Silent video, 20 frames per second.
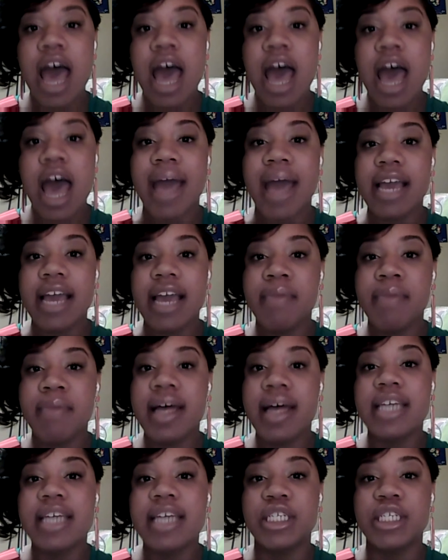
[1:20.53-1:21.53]
My email
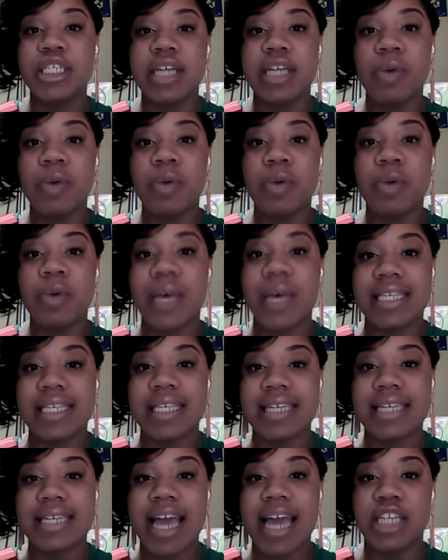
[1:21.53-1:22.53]
is
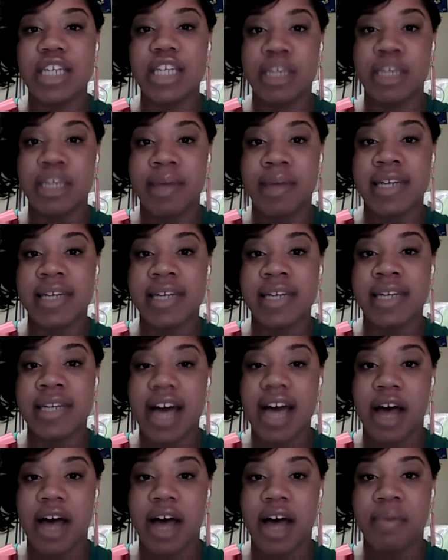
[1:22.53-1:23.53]
ShaniquaWesley at
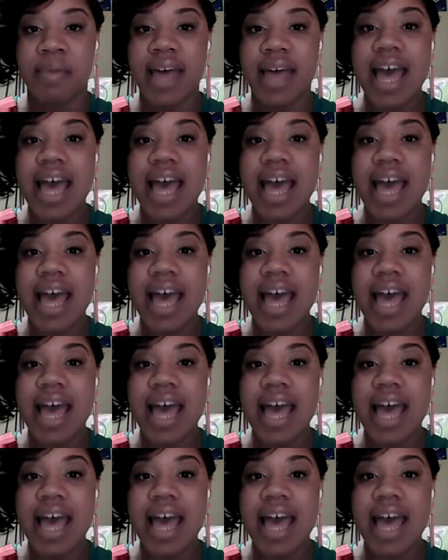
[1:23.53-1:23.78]
gmail.com.